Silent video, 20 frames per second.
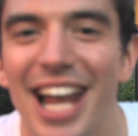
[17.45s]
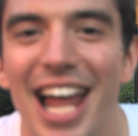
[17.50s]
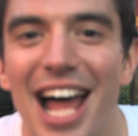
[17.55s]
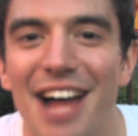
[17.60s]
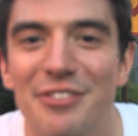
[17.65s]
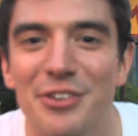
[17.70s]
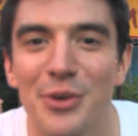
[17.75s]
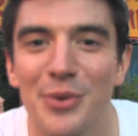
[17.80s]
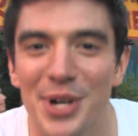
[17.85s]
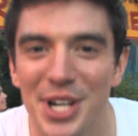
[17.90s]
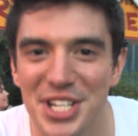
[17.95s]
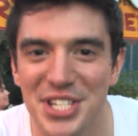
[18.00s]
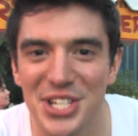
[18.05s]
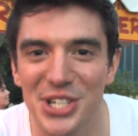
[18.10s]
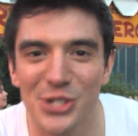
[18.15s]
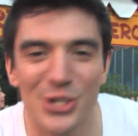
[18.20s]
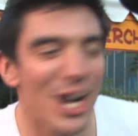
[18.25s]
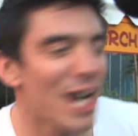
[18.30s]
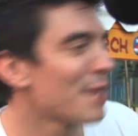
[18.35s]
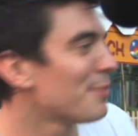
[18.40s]
Everyone is
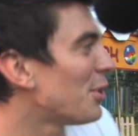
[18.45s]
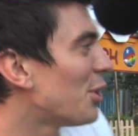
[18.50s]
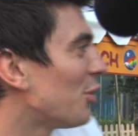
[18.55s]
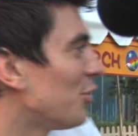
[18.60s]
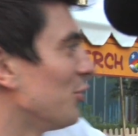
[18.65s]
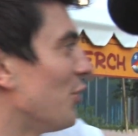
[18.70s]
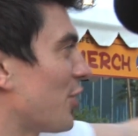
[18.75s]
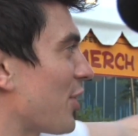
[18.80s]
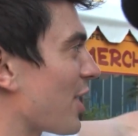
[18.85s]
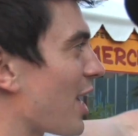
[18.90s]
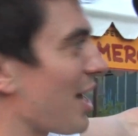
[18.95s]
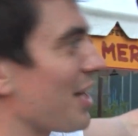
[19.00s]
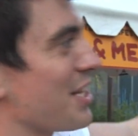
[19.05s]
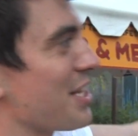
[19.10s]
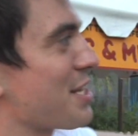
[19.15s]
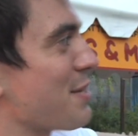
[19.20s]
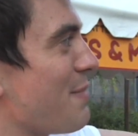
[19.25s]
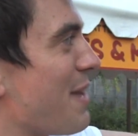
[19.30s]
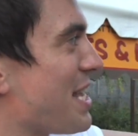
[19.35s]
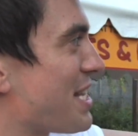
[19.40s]
incredible. Look at all
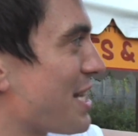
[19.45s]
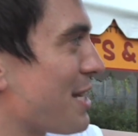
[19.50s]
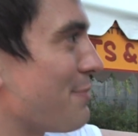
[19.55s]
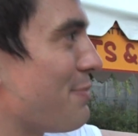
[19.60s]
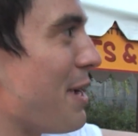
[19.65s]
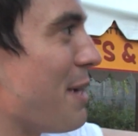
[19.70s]
these amazing